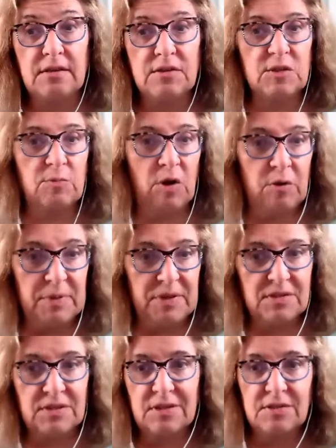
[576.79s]
small
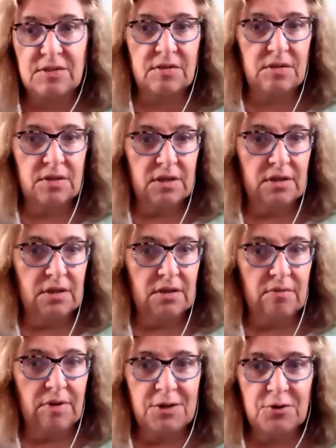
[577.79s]
business
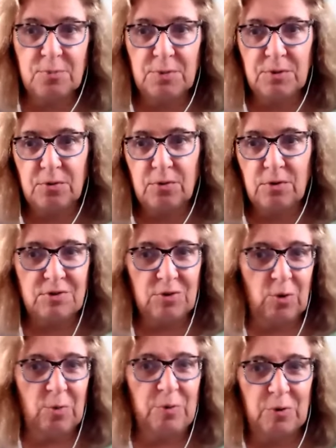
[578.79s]
entrepreneur,
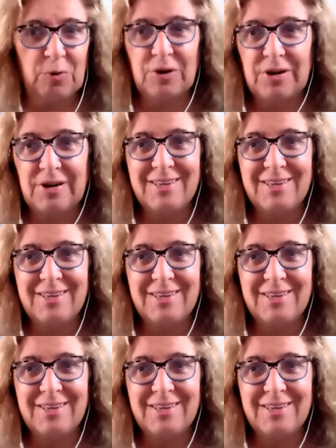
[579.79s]
solopreneur,